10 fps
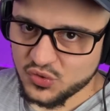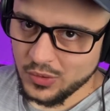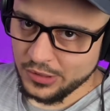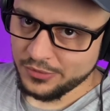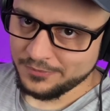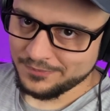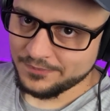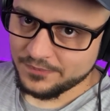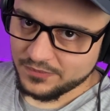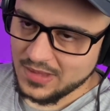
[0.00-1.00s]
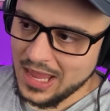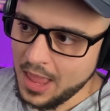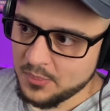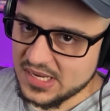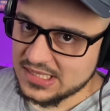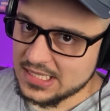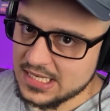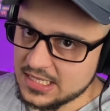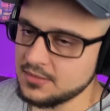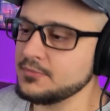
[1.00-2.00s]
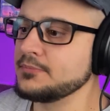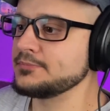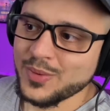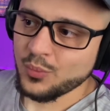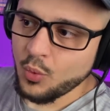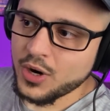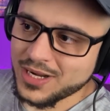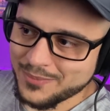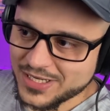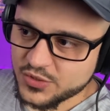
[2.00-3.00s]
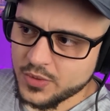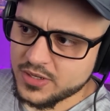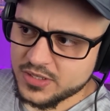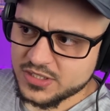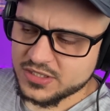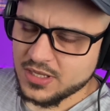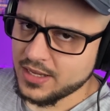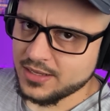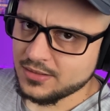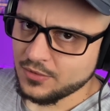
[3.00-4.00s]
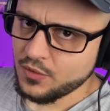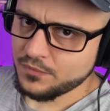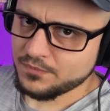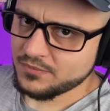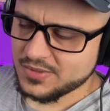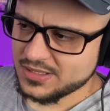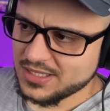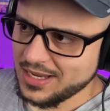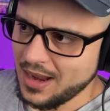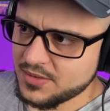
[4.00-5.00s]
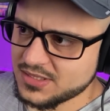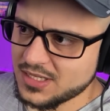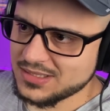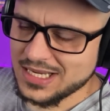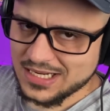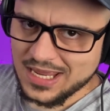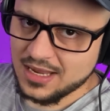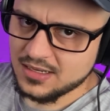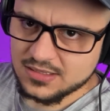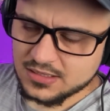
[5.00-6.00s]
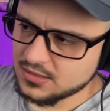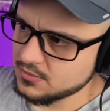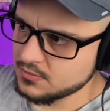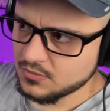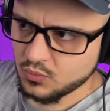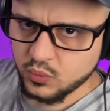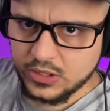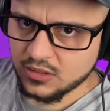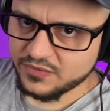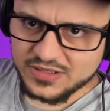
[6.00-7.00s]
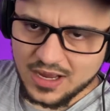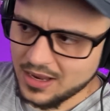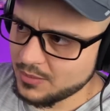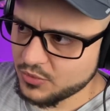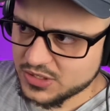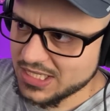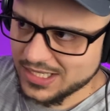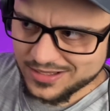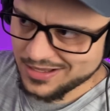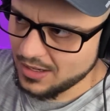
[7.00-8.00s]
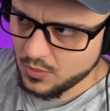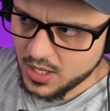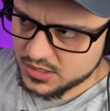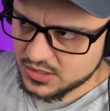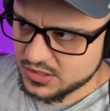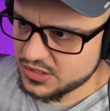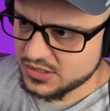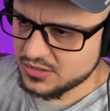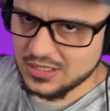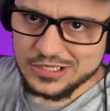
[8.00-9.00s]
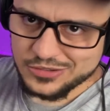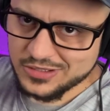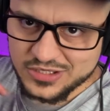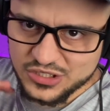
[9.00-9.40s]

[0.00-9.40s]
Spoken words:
Twitter at Pete the Heat. But warning, my Twitter is like an old, it's not dedicated to Wheel of Time or to anything that I watch. It's just, it's a